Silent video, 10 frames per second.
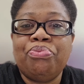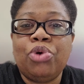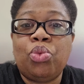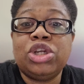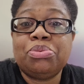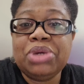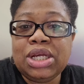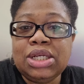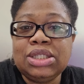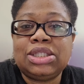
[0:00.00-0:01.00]
which
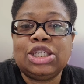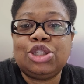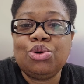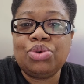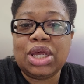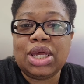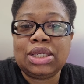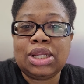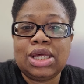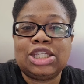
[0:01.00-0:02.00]
means the student
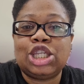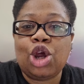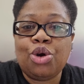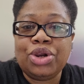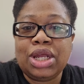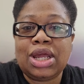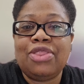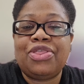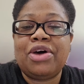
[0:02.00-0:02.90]
is learning in their